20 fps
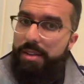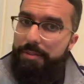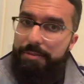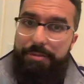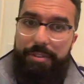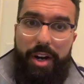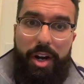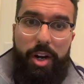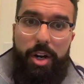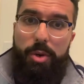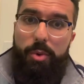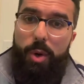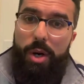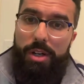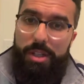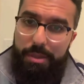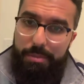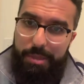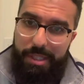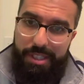very
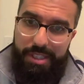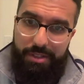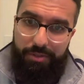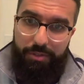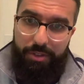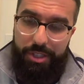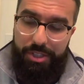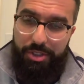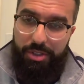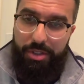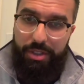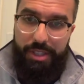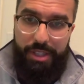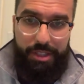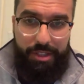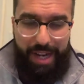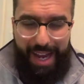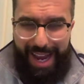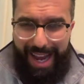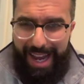well could be a differential on
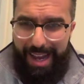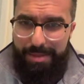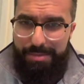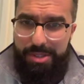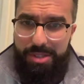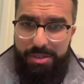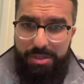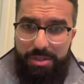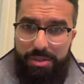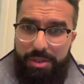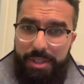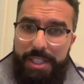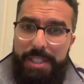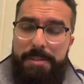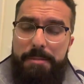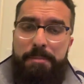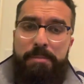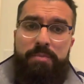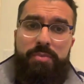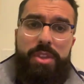here. Absolutely.